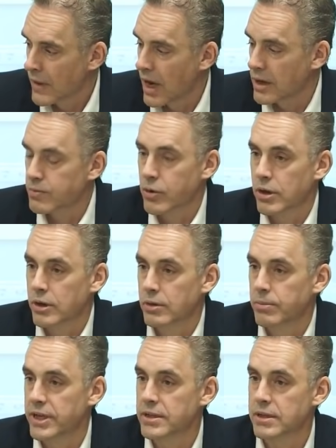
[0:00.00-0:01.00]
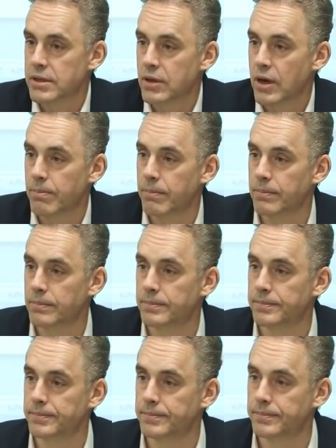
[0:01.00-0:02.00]
That's probably a good place to stop.
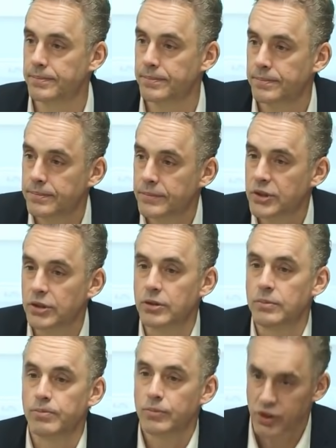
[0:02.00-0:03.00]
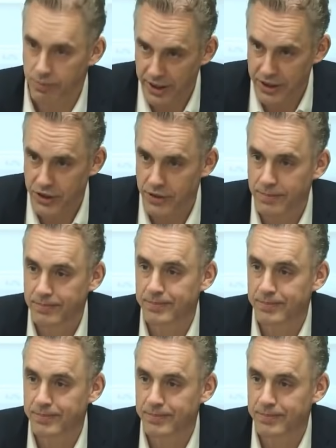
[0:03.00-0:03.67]
So it was a pleasure.